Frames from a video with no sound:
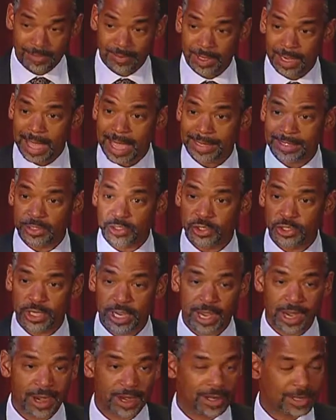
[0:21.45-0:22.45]
a lot to
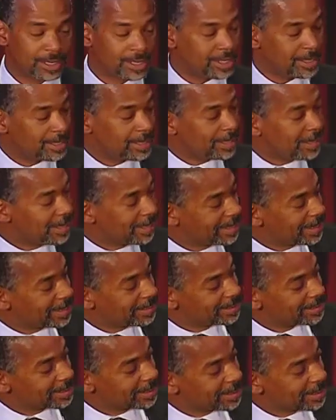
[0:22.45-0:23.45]
share.
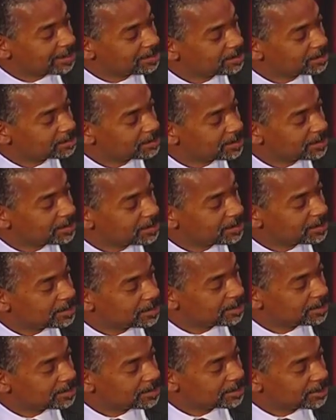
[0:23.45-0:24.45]
And
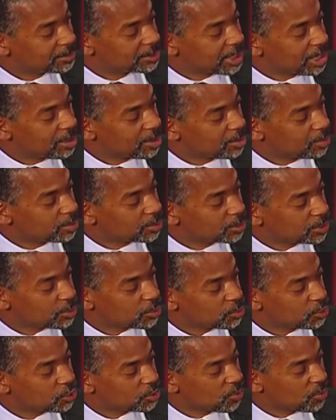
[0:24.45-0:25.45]
Daryl was
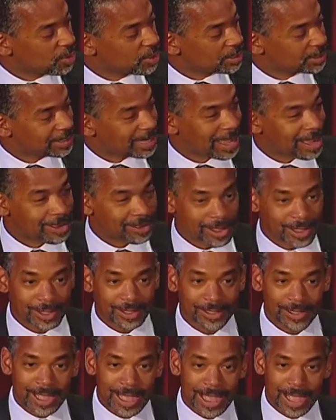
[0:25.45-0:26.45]
so short, now
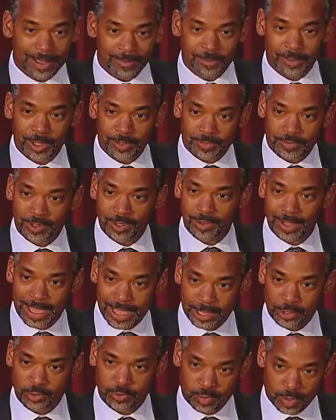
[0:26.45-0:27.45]
I'm going to feel
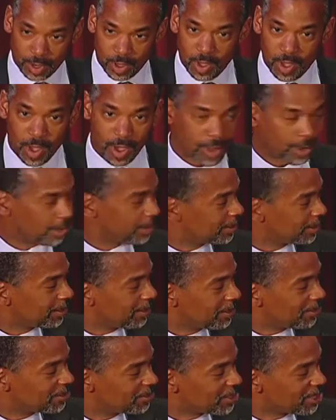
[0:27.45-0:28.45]
extra long,
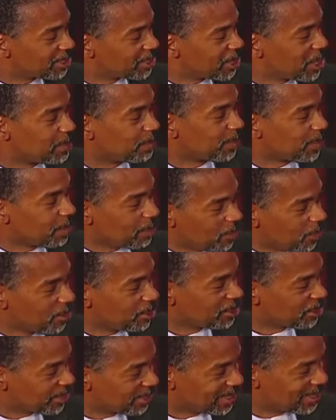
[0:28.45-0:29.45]
just in
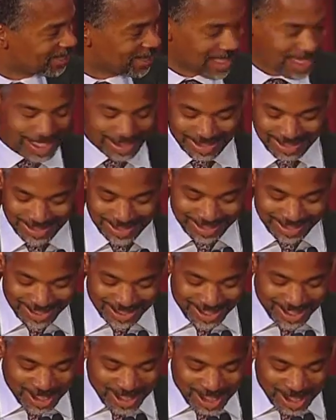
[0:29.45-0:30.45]
proportion to that.
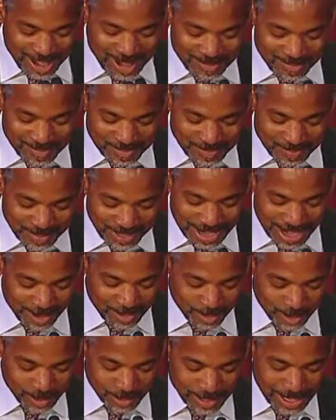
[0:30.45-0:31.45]
But
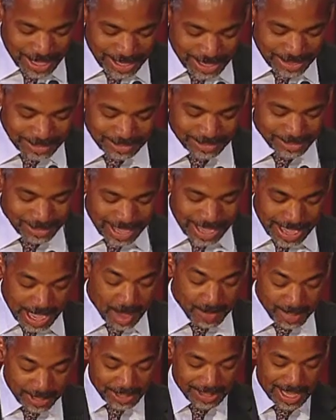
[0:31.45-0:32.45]
I
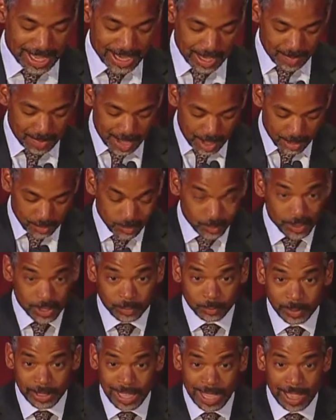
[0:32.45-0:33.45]
am excited about
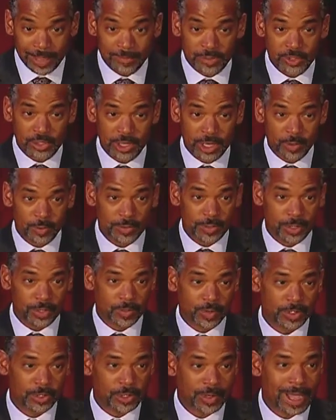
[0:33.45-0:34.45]
what we have to share with
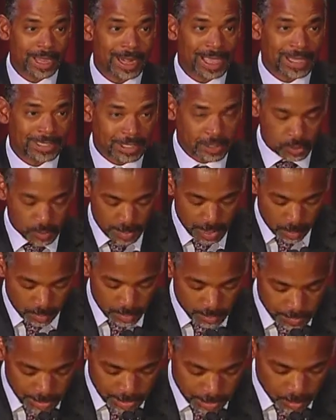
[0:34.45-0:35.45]
you, and so I'd ask that you bear
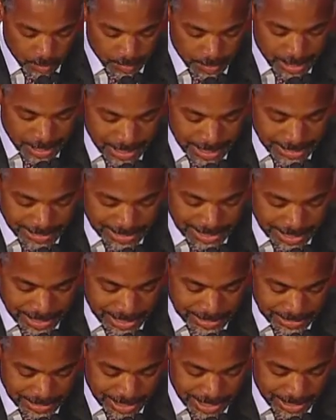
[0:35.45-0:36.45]
with me a little bit as I
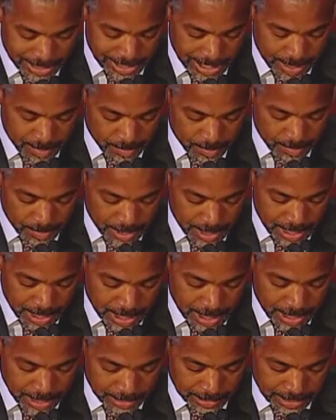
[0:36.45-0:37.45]

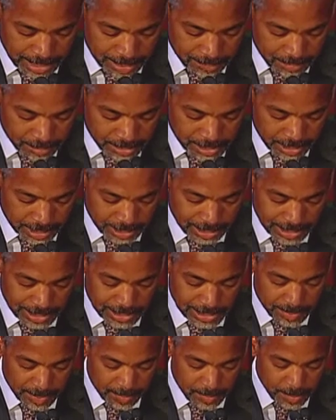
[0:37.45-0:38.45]
kind of articulate
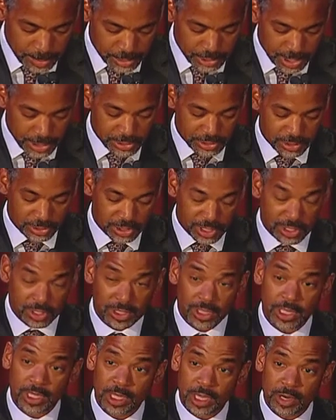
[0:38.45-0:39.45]
some of it. But
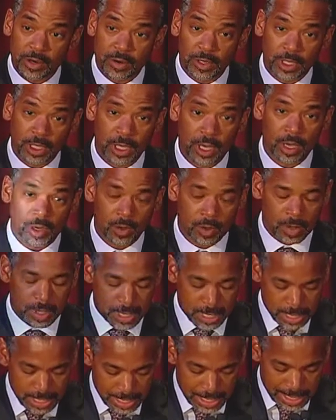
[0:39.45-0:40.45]
just a year ago,
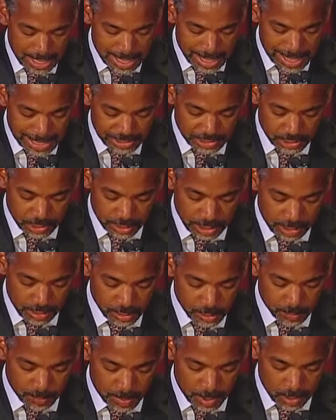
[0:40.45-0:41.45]
I stood here
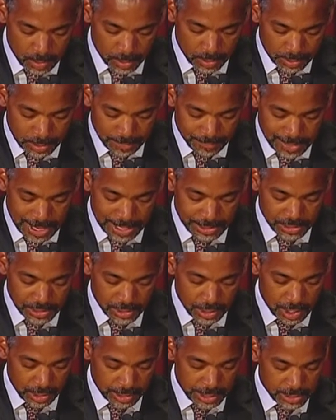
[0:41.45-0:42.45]
and spoke of NYCHA's
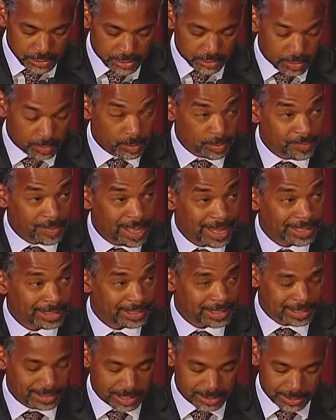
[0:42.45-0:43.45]
long history of providing
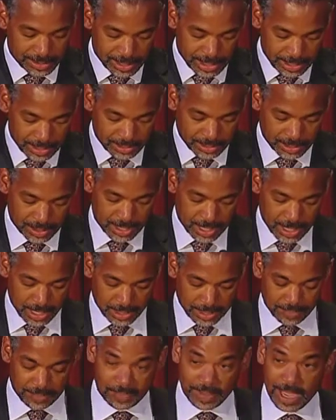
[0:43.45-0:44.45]
assistance
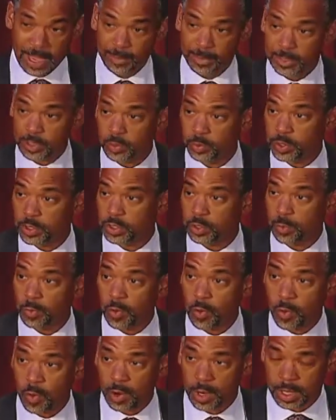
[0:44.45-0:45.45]
to families we
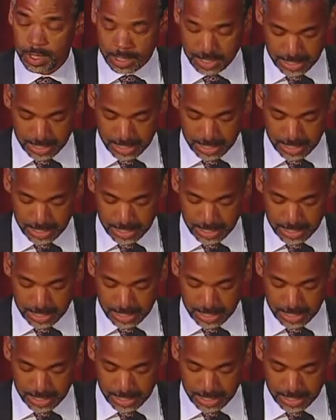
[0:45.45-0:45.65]
support.